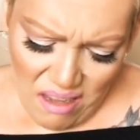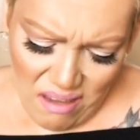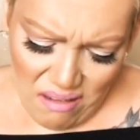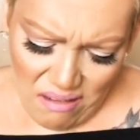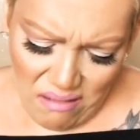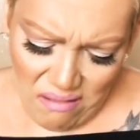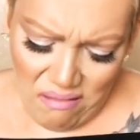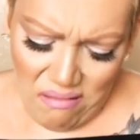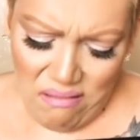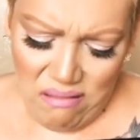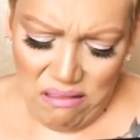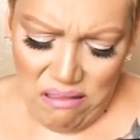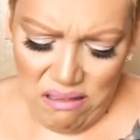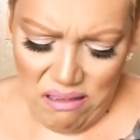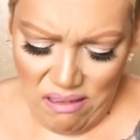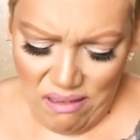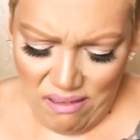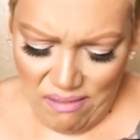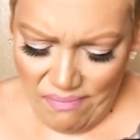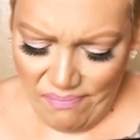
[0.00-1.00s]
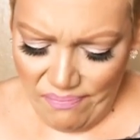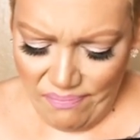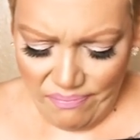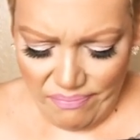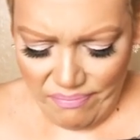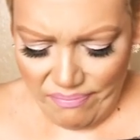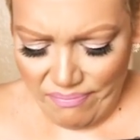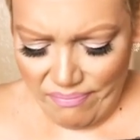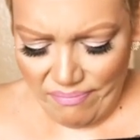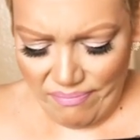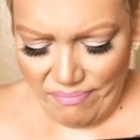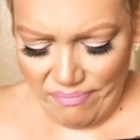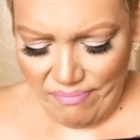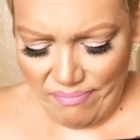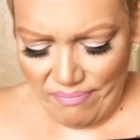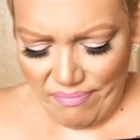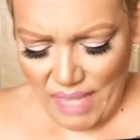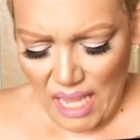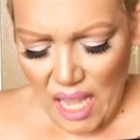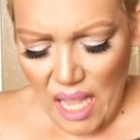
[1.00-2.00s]
Oh.
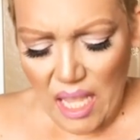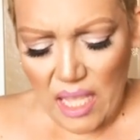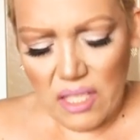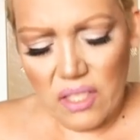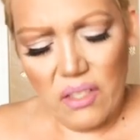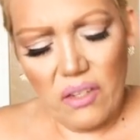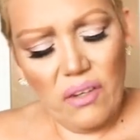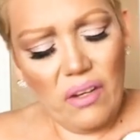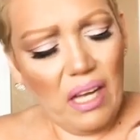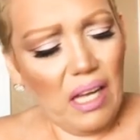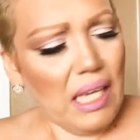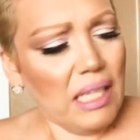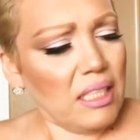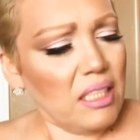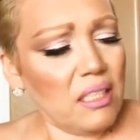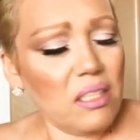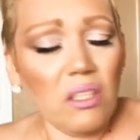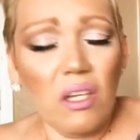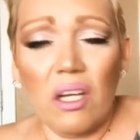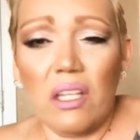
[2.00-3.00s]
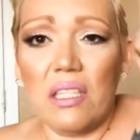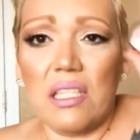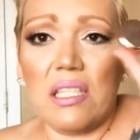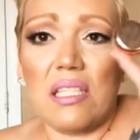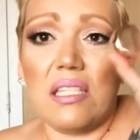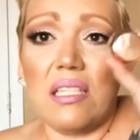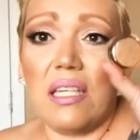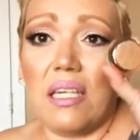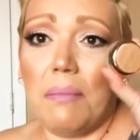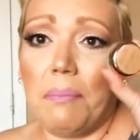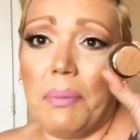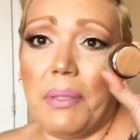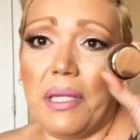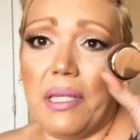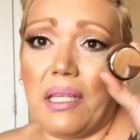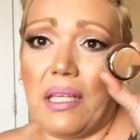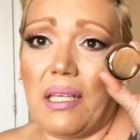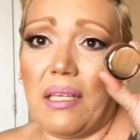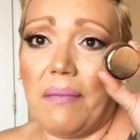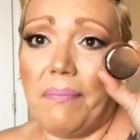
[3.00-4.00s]
So I just call this nut
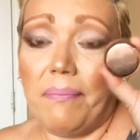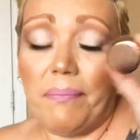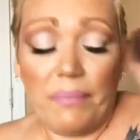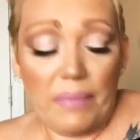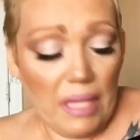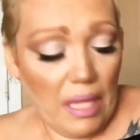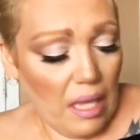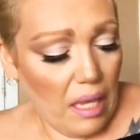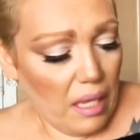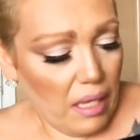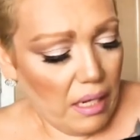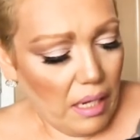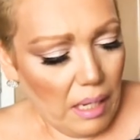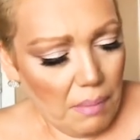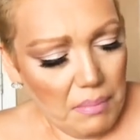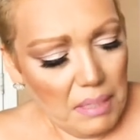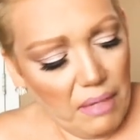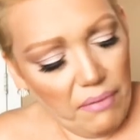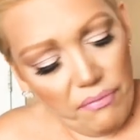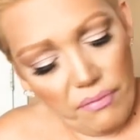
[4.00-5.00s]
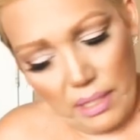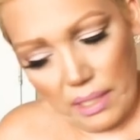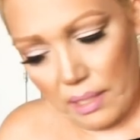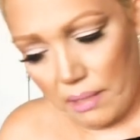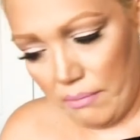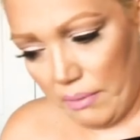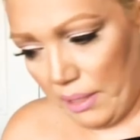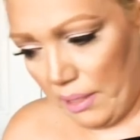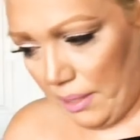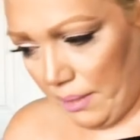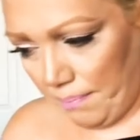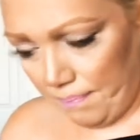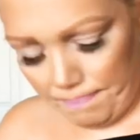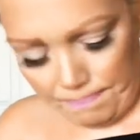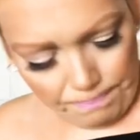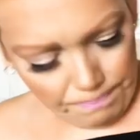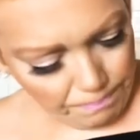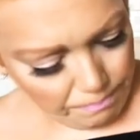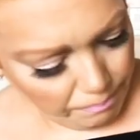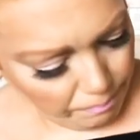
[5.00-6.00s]
putty, and I'm not fucking with it.
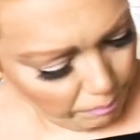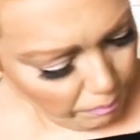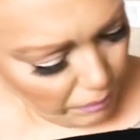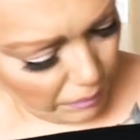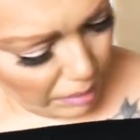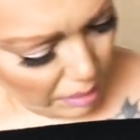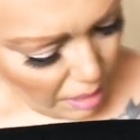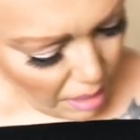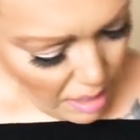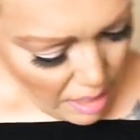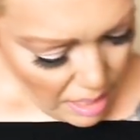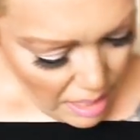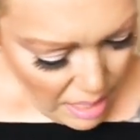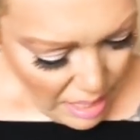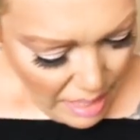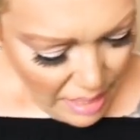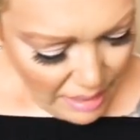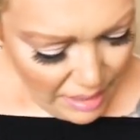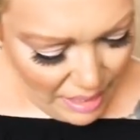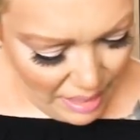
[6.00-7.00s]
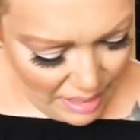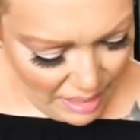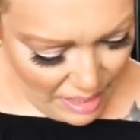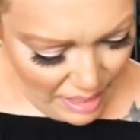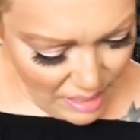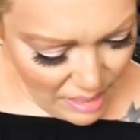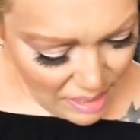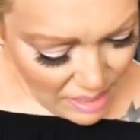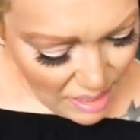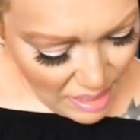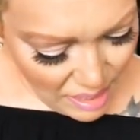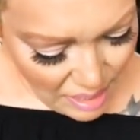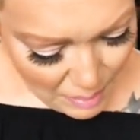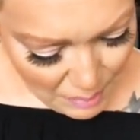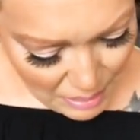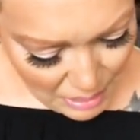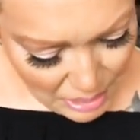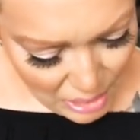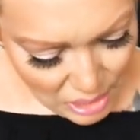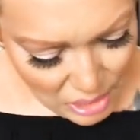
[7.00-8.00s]
The next thing
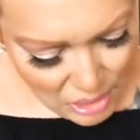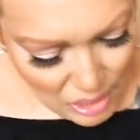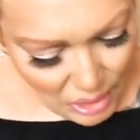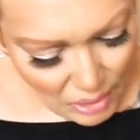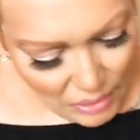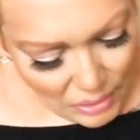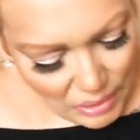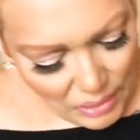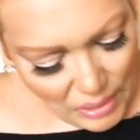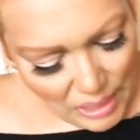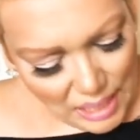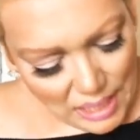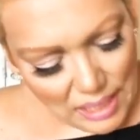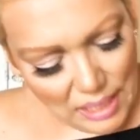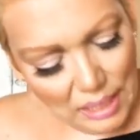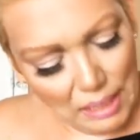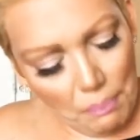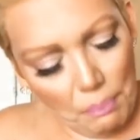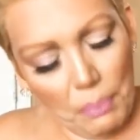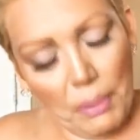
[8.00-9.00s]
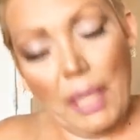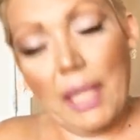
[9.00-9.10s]
I'm going to show you is a lip